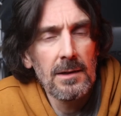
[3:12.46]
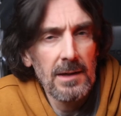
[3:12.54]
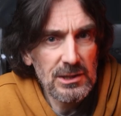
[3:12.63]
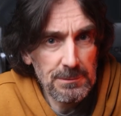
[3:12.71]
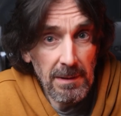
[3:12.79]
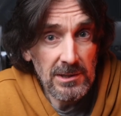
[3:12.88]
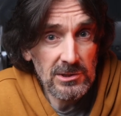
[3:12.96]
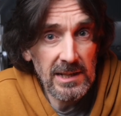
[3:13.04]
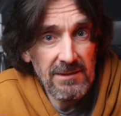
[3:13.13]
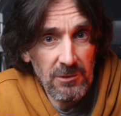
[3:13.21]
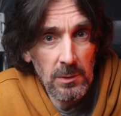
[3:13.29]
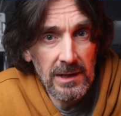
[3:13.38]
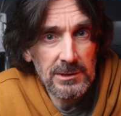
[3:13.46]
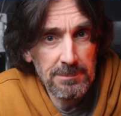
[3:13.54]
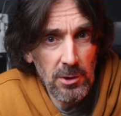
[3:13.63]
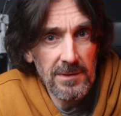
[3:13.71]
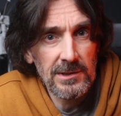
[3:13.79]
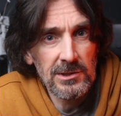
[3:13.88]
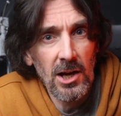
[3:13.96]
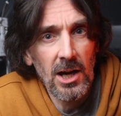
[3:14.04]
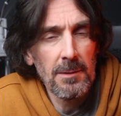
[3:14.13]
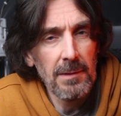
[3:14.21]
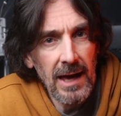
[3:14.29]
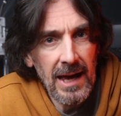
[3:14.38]
Especially if you're willing to put in the
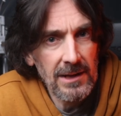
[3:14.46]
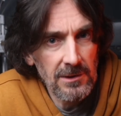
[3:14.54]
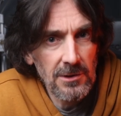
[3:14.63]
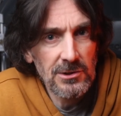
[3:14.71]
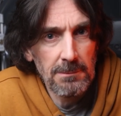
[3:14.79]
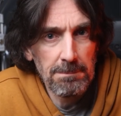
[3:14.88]
time and learn some